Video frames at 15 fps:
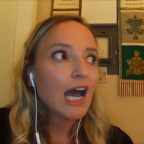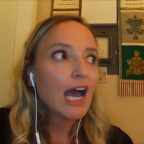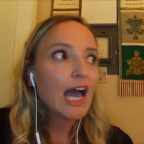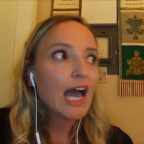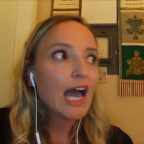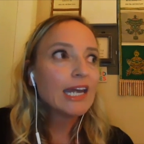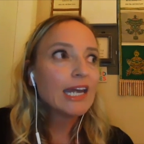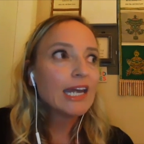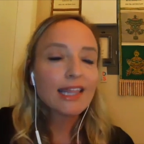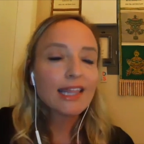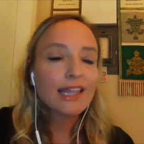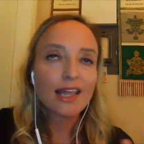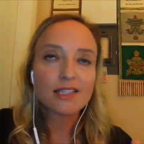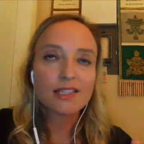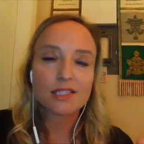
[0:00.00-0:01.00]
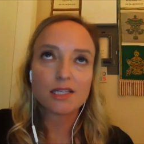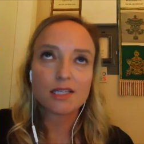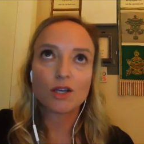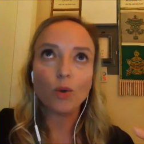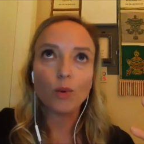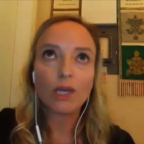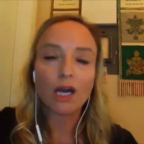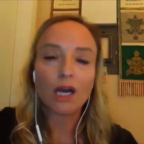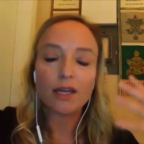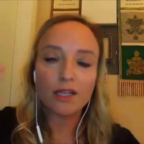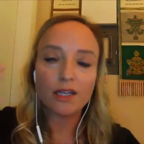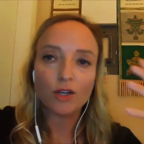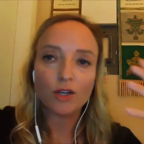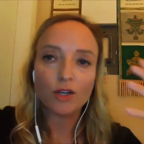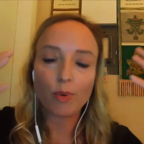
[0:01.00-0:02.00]
anything that's going on
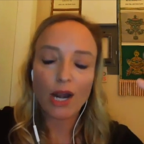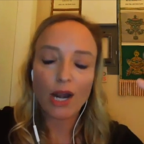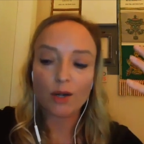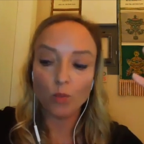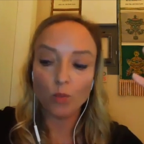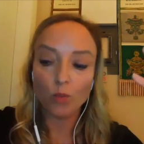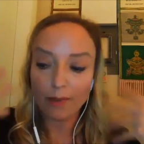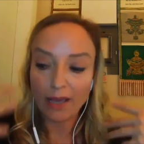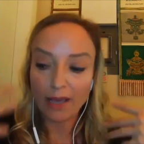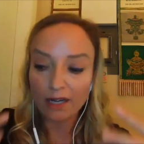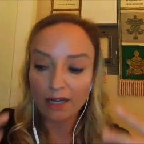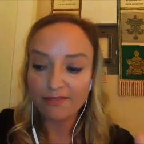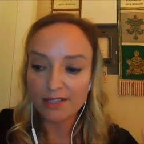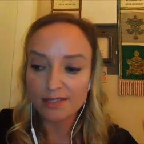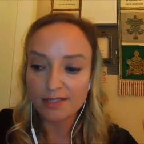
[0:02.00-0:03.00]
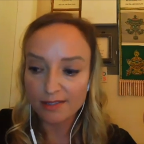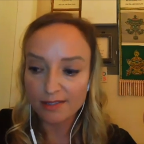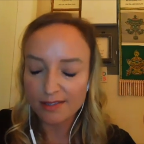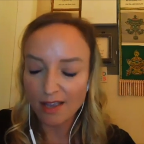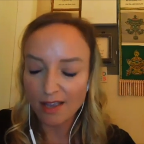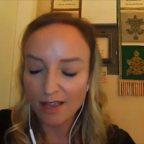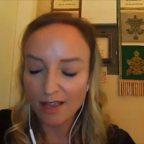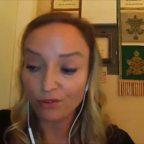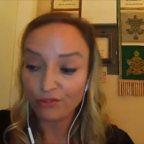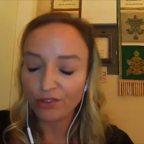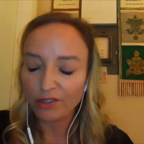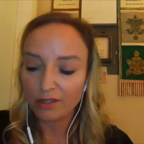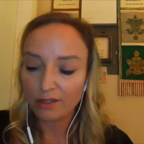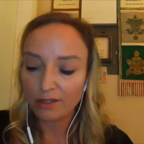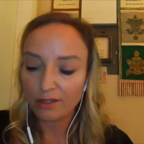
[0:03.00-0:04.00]
in your brain will manifest itself.
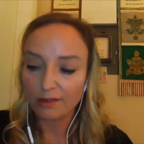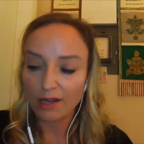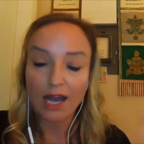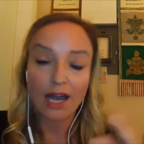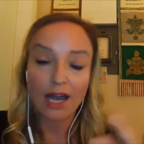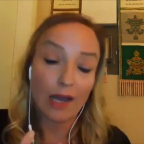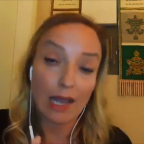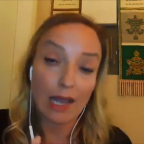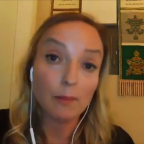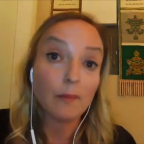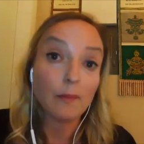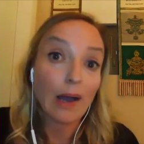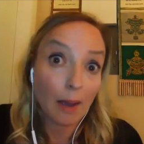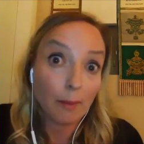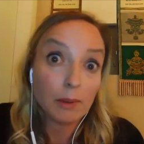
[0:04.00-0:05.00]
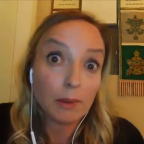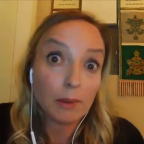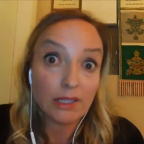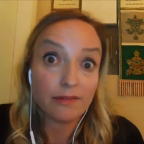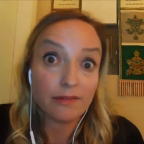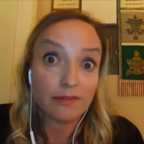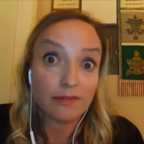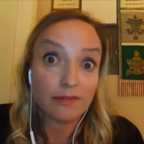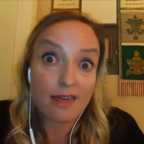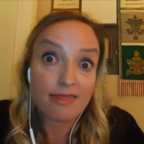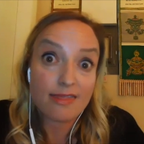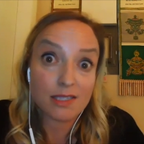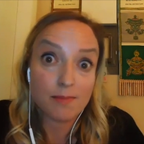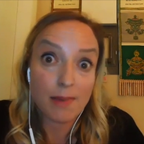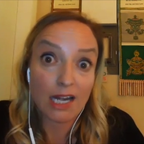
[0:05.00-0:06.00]
I'm a believer that
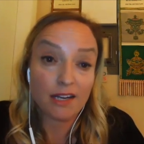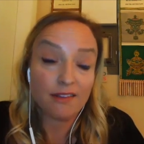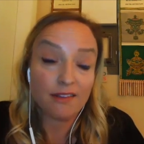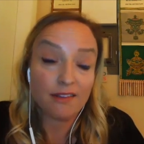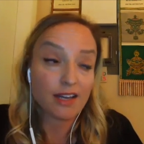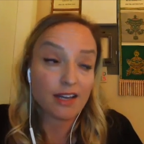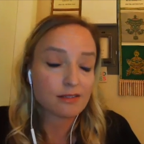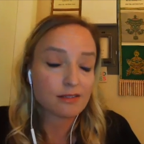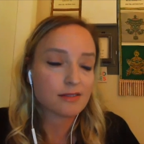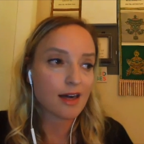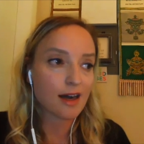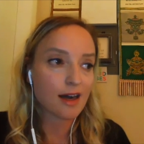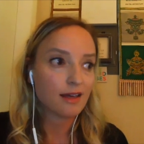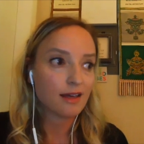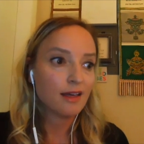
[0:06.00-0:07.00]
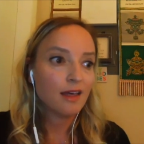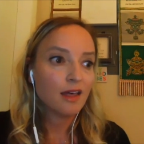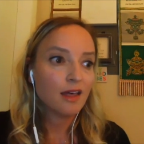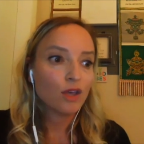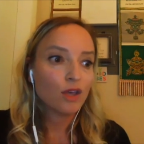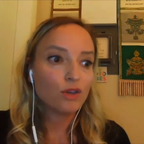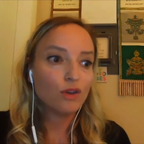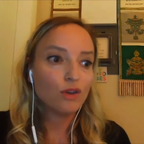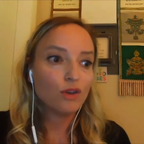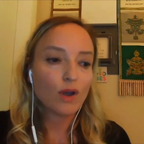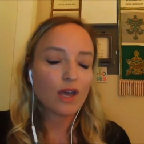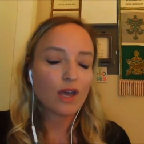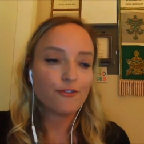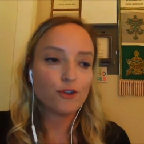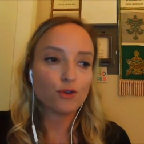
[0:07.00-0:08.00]
things manifest, that, you know,
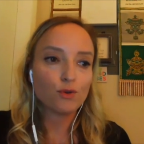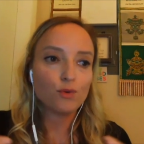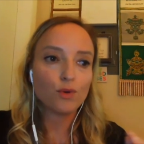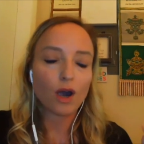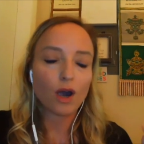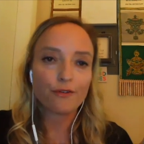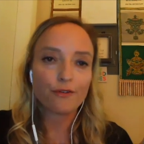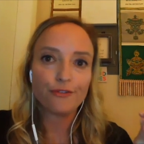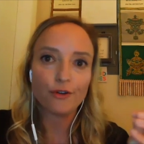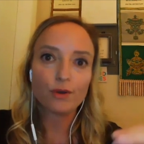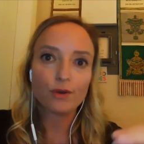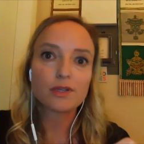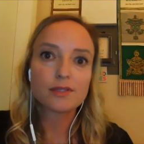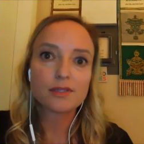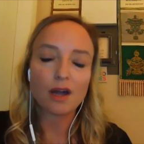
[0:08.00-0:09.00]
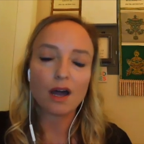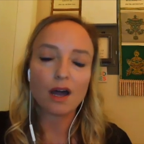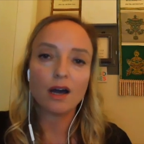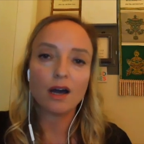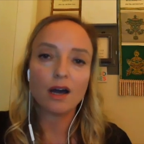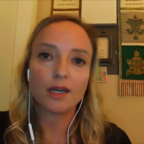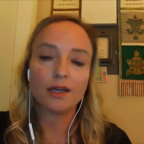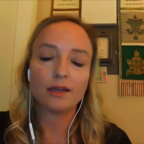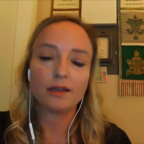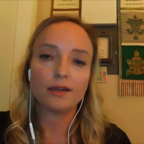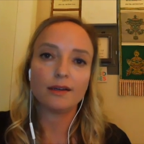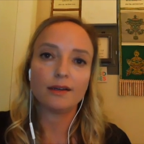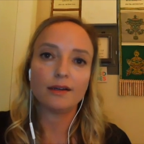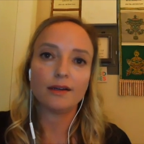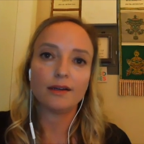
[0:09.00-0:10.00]
if you are focused on
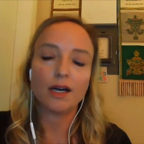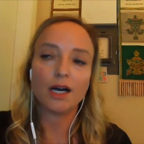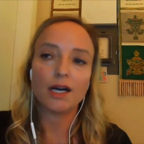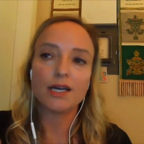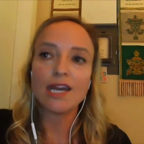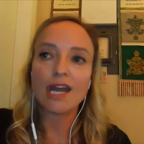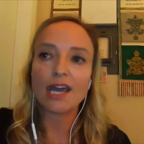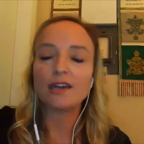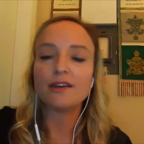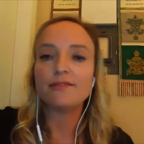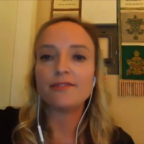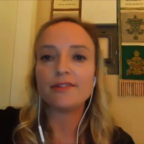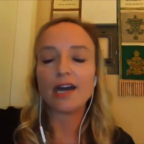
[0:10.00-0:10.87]
a negative